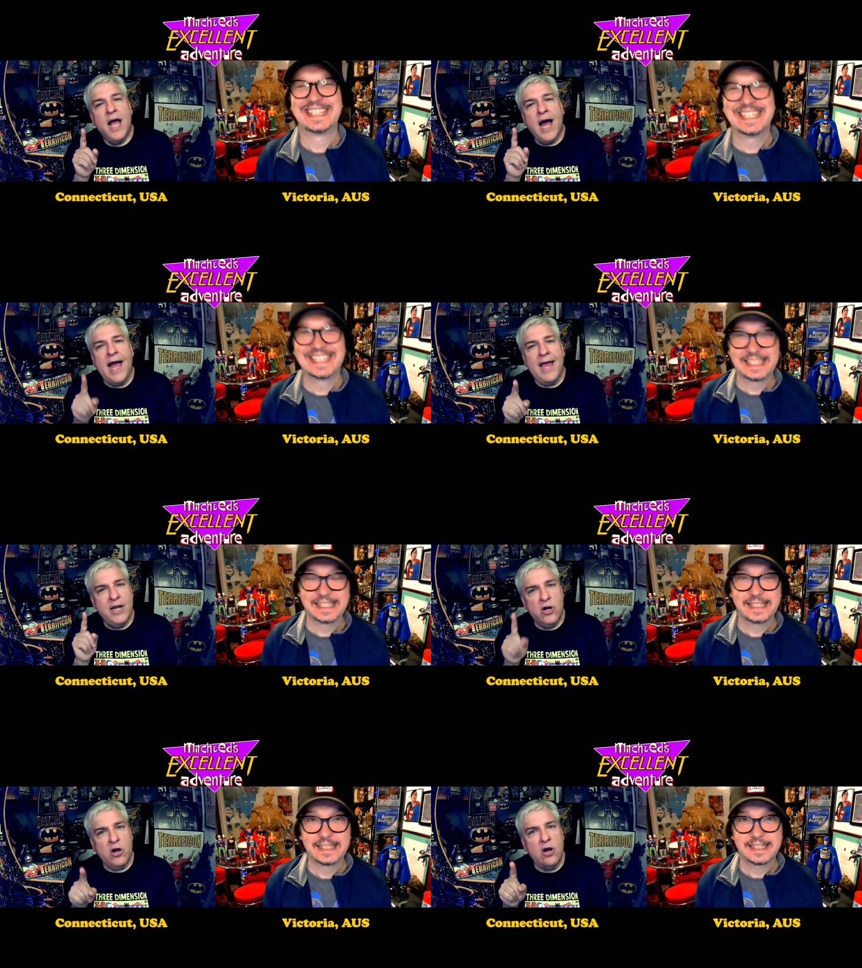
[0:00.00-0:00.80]
Speaker 1: I had
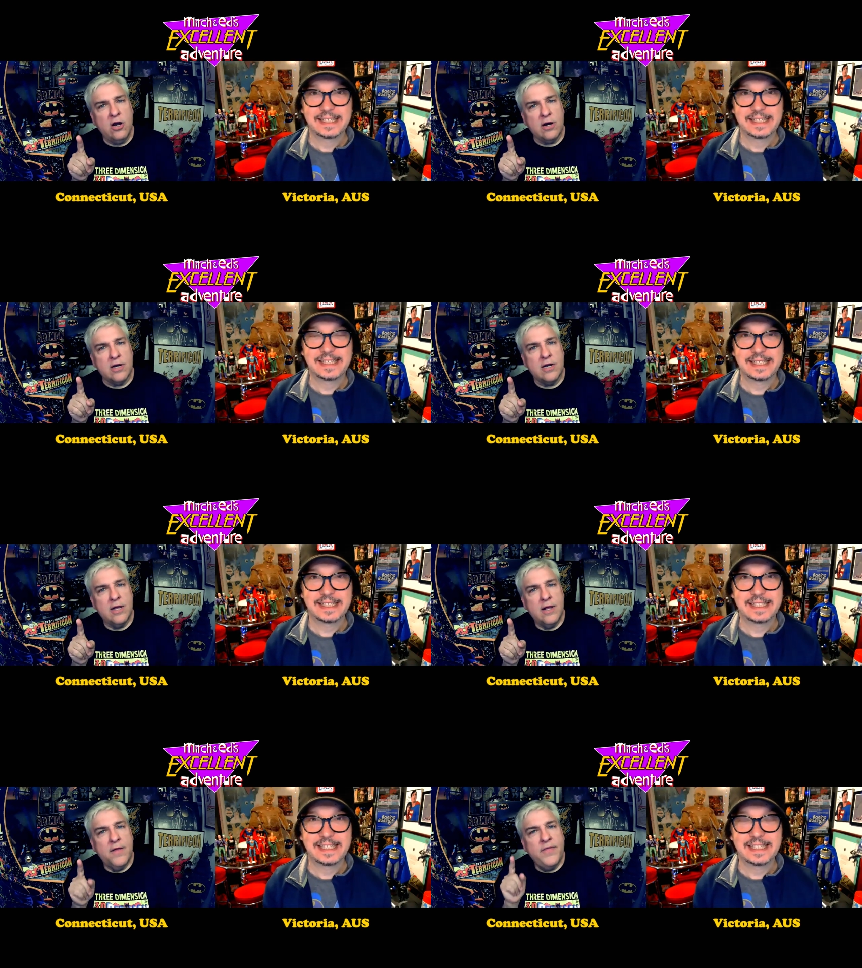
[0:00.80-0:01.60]
heard
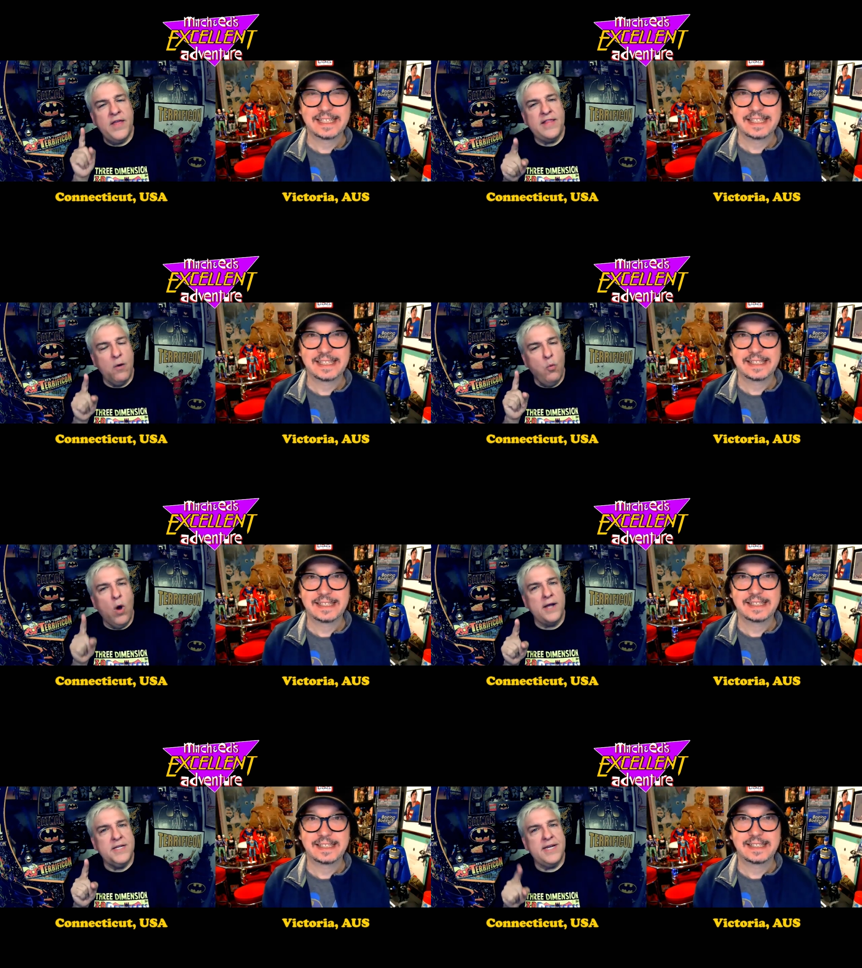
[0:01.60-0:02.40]
that they
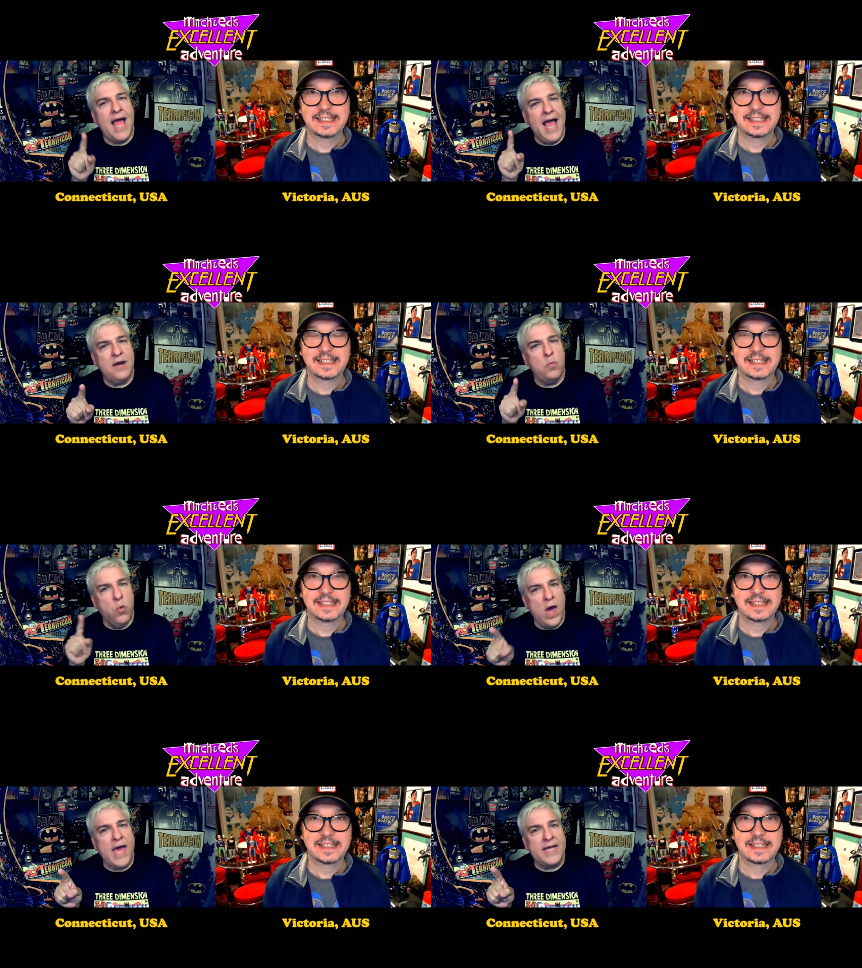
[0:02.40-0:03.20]
wanted Adam
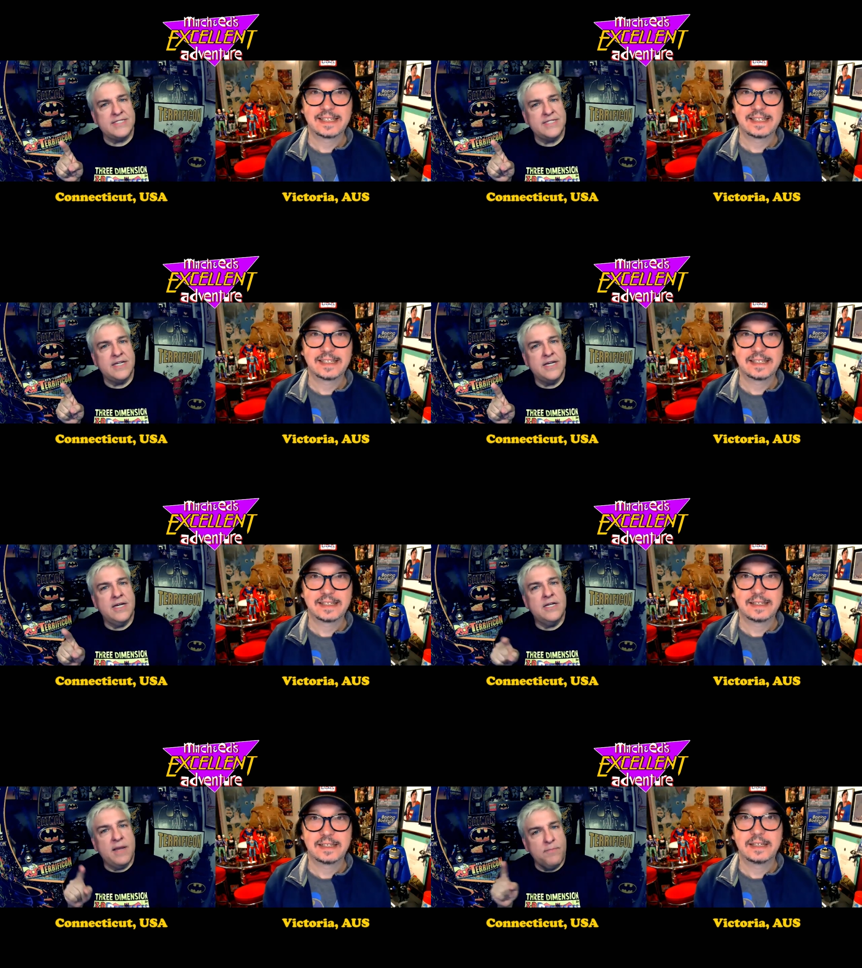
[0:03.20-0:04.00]
West
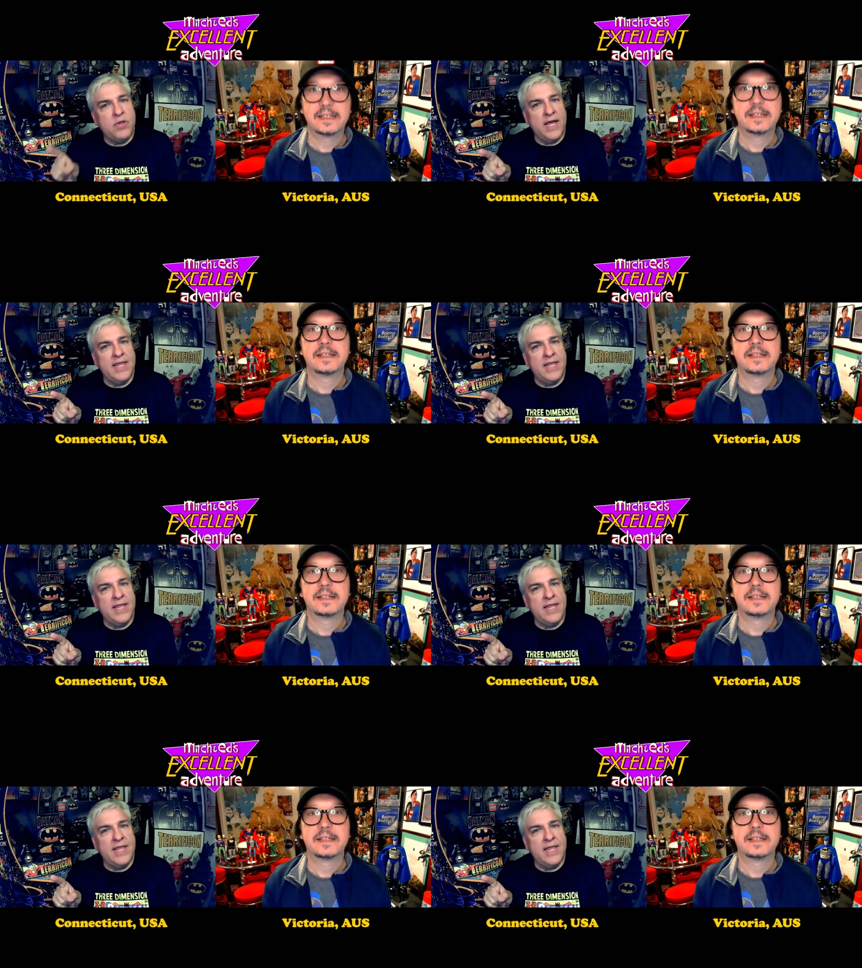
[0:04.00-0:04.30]
to play